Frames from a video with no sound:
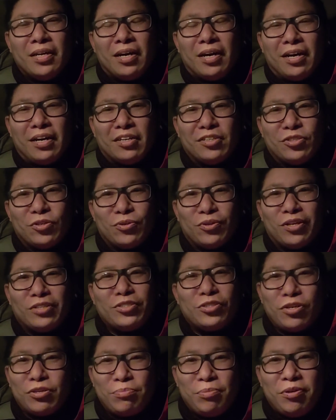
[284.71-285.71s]
Uh, so that's
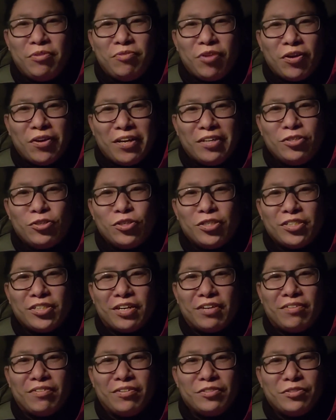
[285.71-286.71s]
going to be very
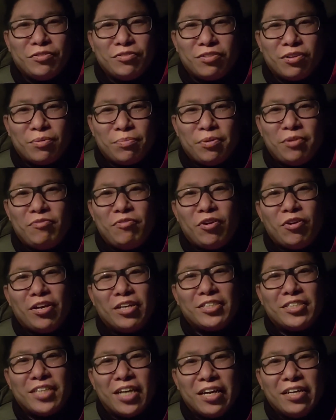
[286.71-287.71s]
interesting. and It's going to be very
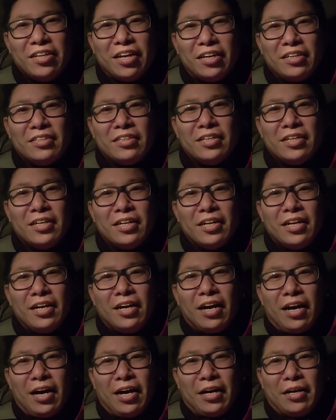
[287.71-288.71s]
exciting.
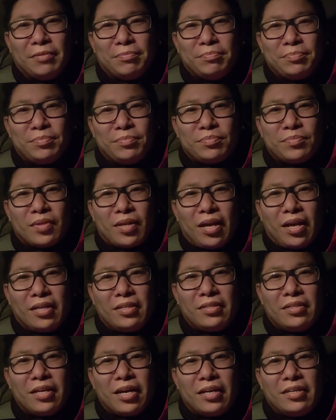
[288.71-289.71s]
Um,
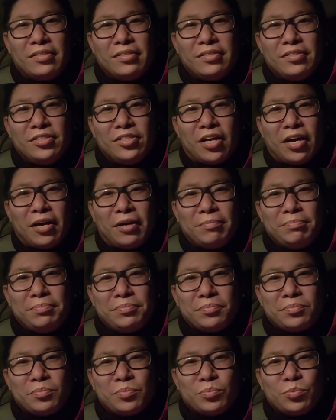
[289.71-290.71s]
and then um,
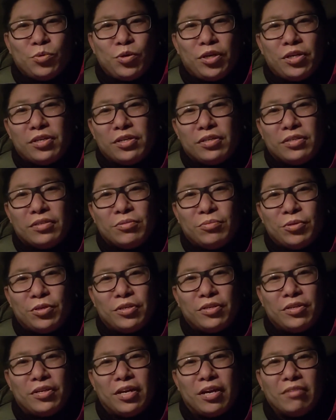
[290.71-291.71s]
we're gonna we're
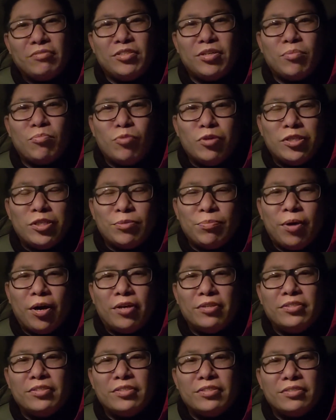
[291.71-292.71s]
gonna have some
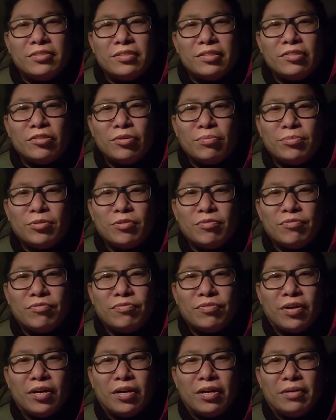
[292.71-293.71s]
response in terms of
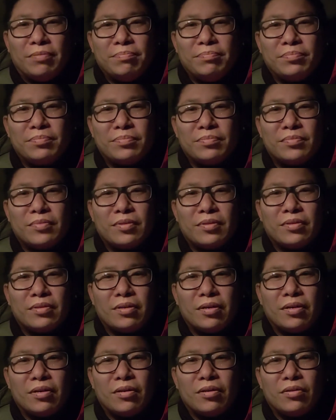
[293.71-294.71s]
um,
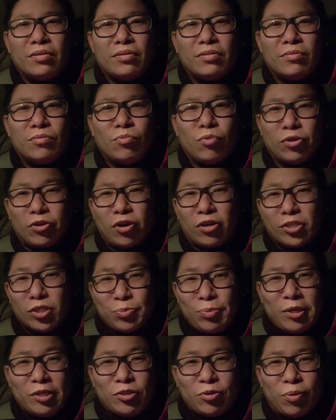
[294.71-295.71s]
uh, what God
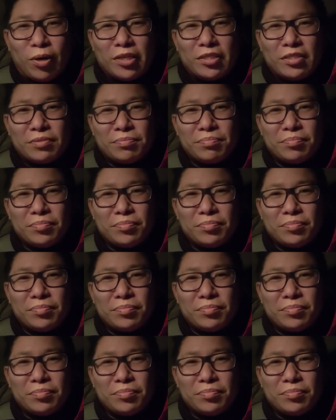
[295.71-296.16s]
speak to us.